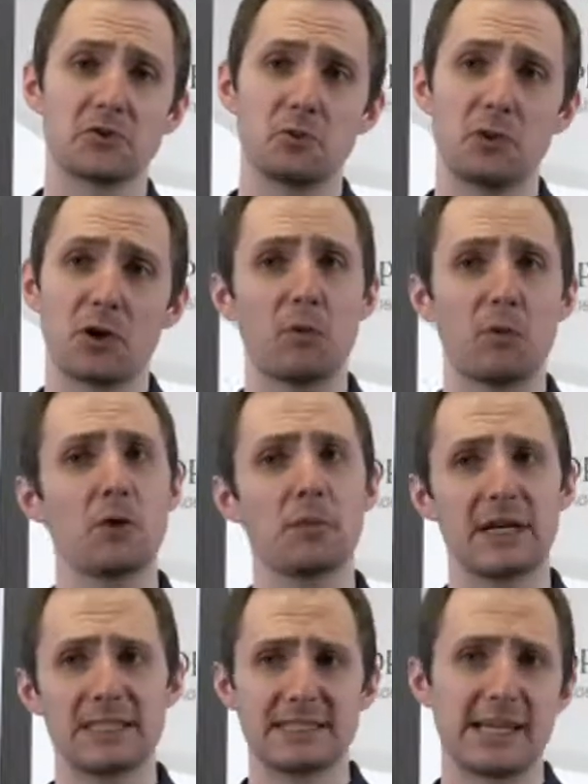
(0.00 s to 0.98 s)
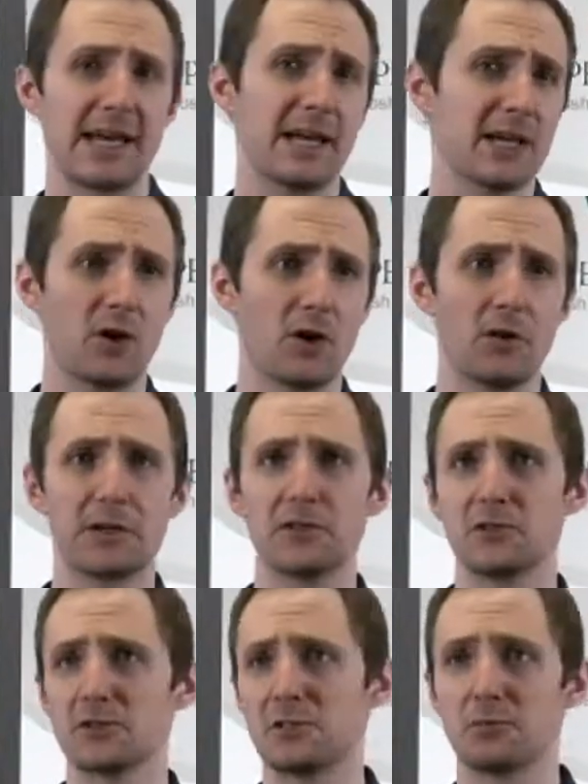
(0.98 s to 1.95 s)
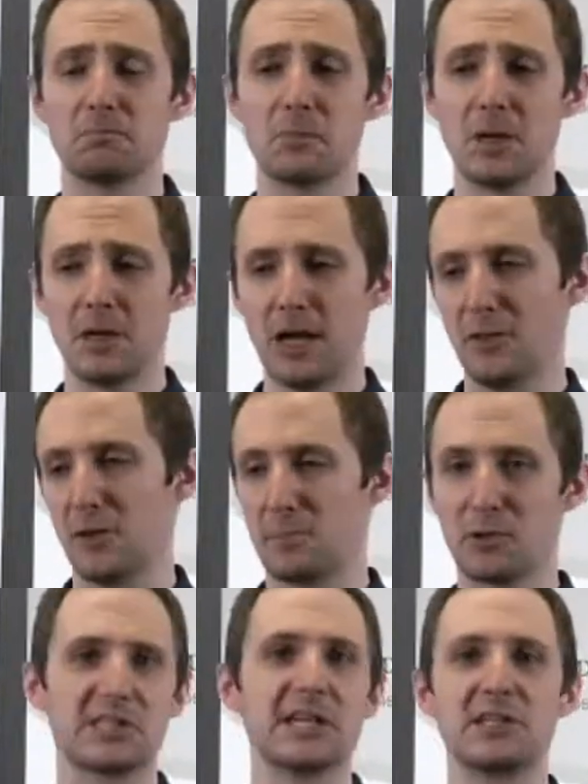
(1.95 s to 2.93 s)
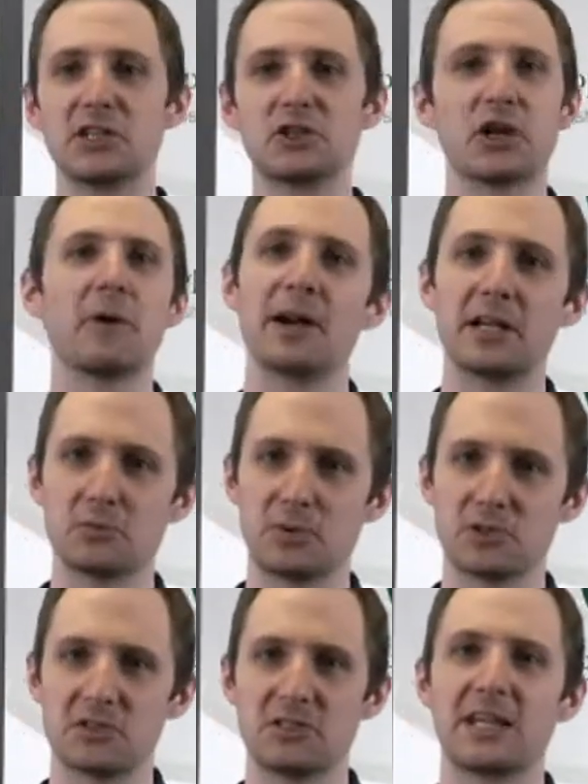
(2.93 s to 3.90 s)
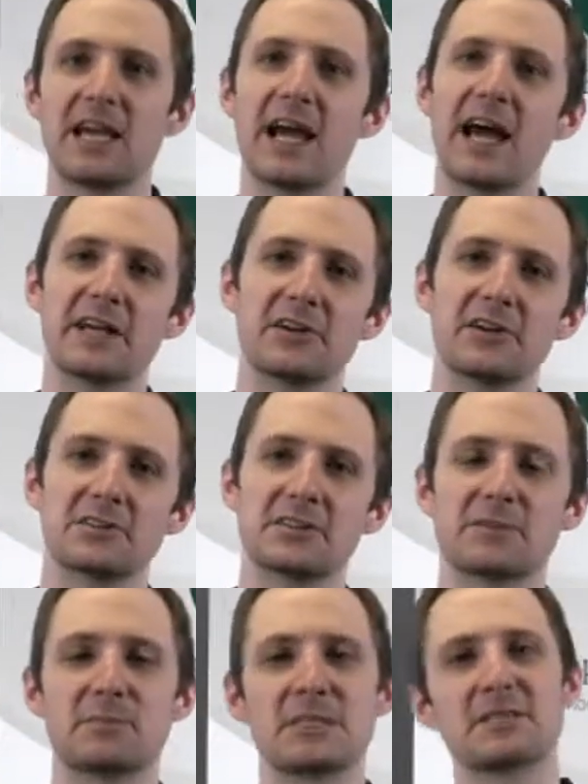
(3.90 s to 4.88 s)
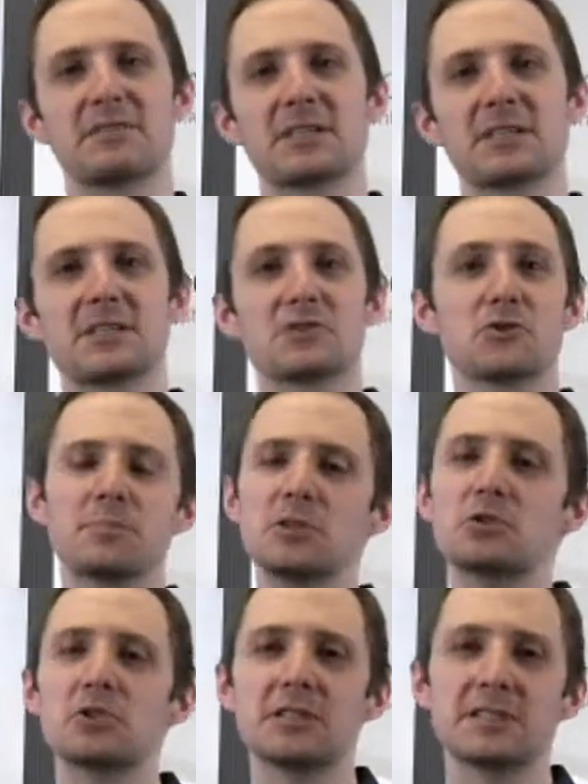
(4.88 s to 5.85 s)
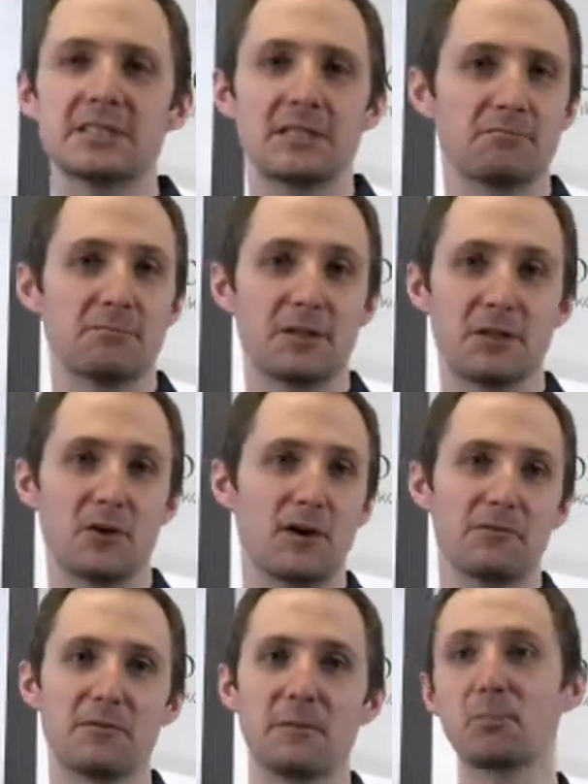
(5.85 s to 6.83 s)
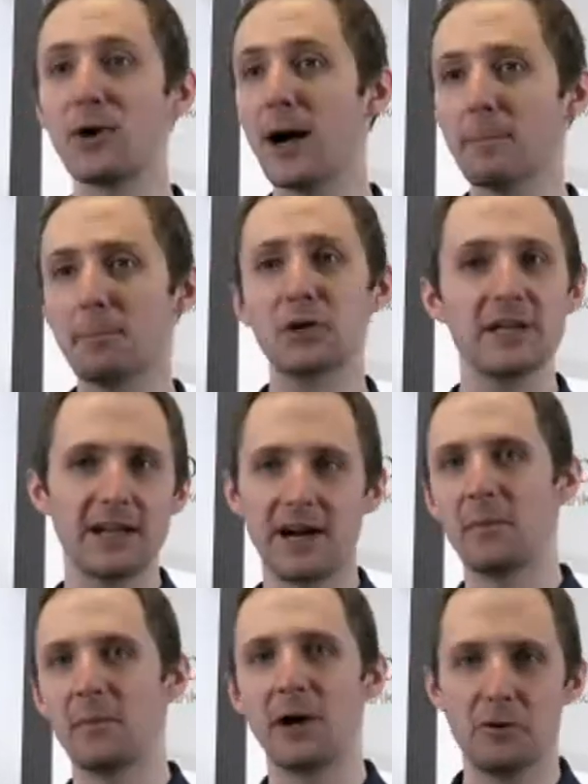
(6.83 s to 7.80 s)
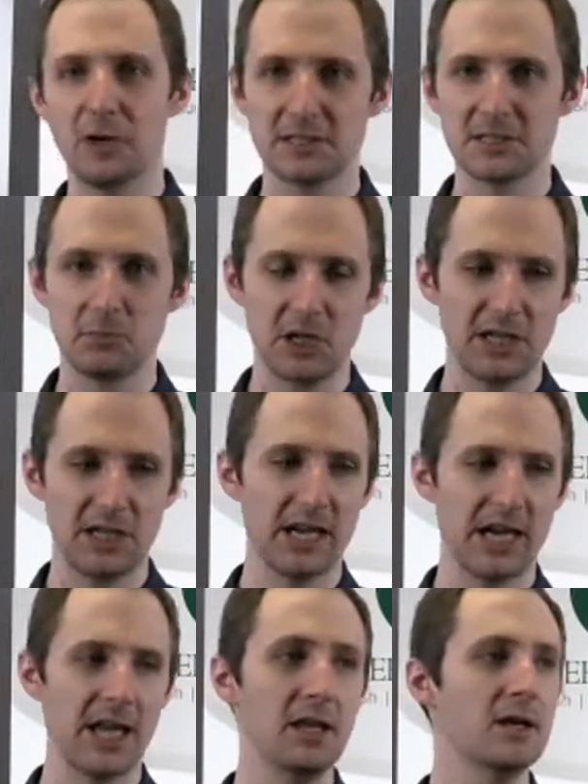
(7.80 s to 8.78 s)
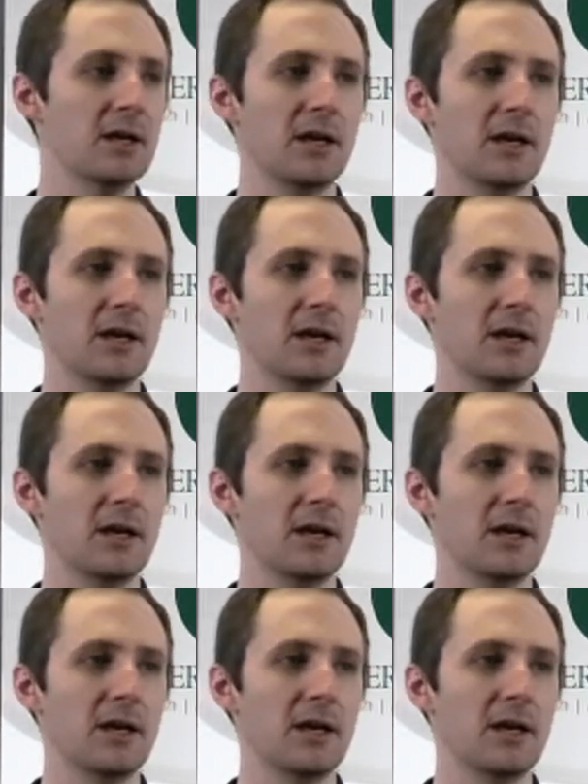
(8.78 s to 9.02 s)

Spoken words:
to what a will might say. Here's the percentage I want each person to get. Here's the specific distributions and of property that I might want somebody to get.